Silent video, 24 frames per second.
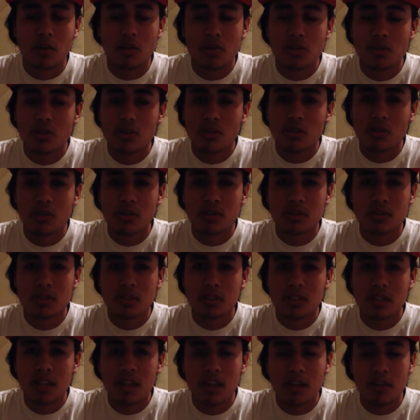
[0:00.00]
your
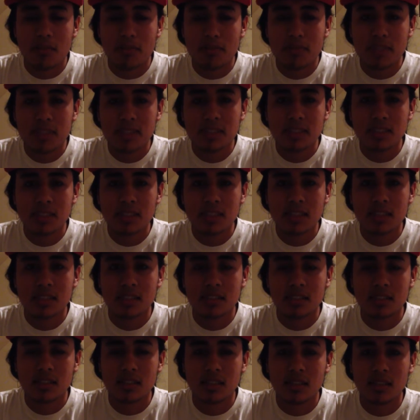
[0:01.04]
own nail
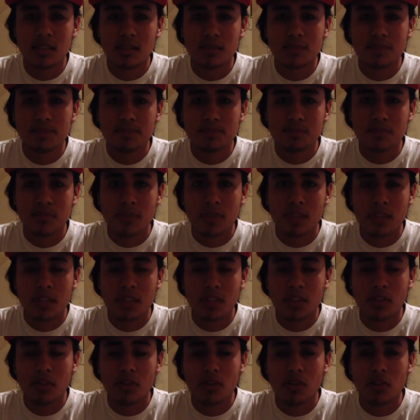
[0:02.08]
business,
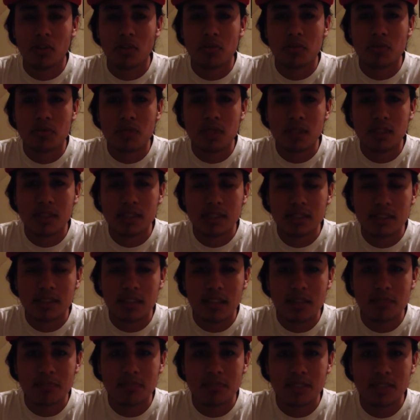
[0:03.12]
your own real
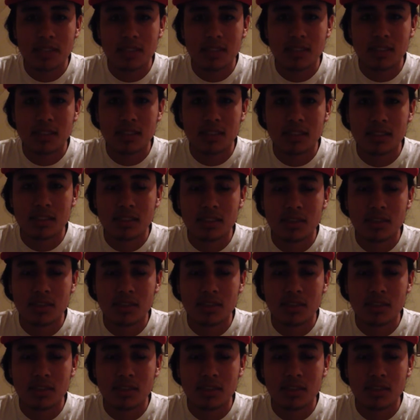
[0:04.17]
estate business,